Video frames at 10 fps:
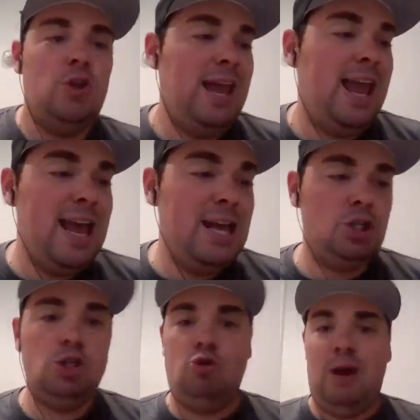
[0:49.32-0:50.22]
The
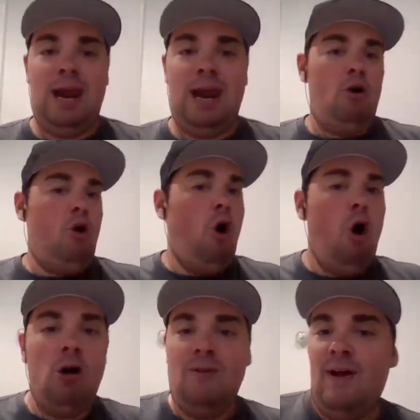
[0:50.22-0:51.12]
history,
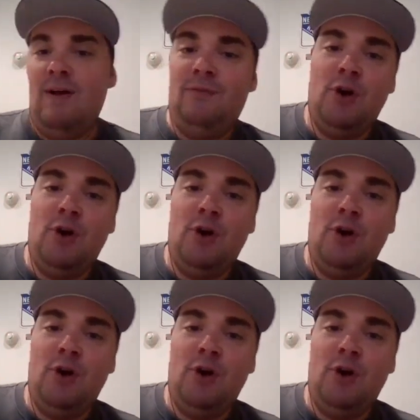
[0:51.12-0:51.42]
all of it,